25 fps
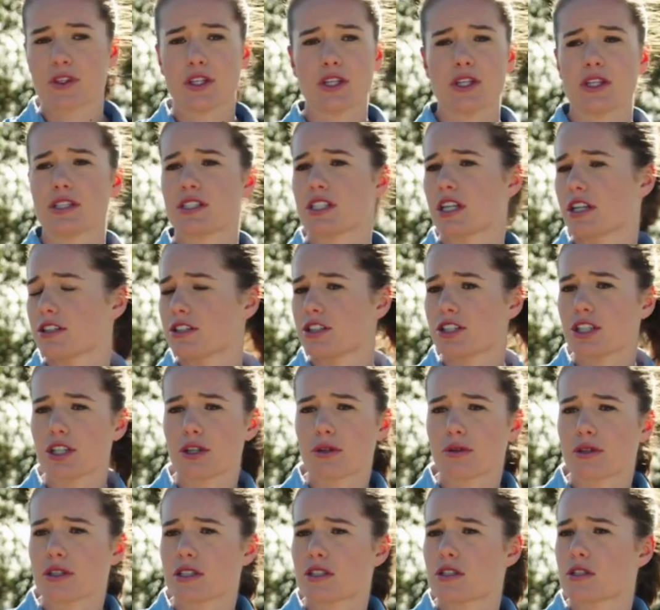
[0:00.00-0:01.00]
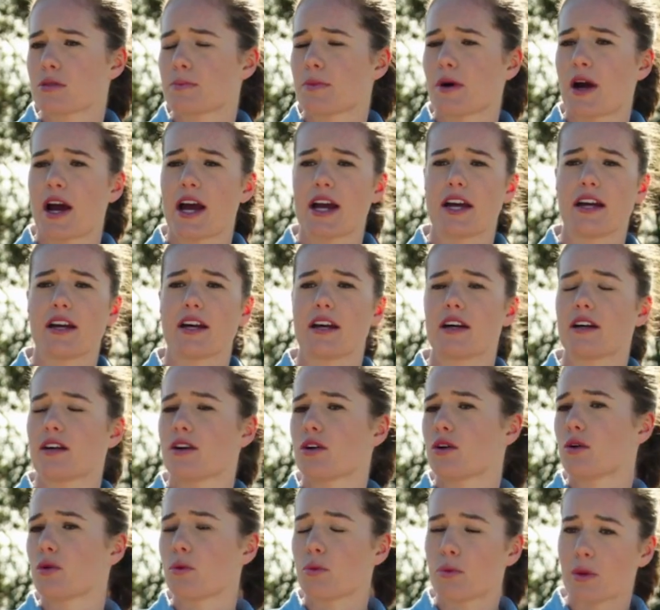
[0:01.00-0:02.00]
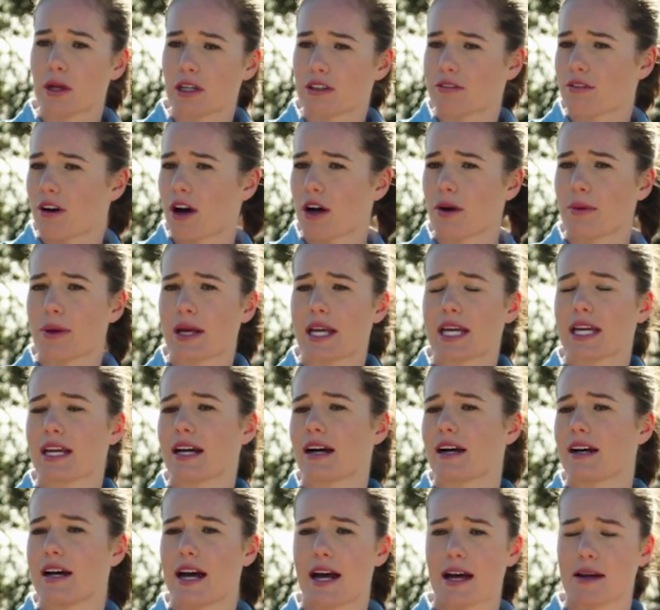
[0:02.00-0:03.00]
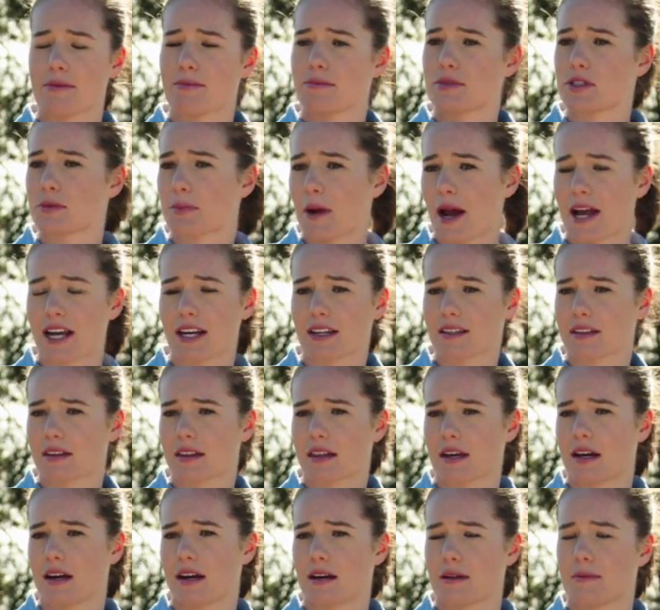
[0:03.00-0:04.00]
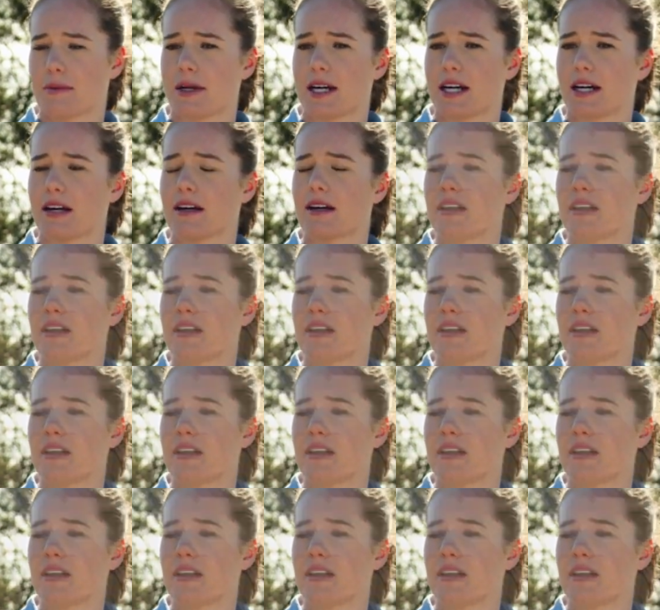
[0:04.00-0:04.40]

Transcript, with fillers: using a shielded sprayer, windrowing, spraying under the cutter bar.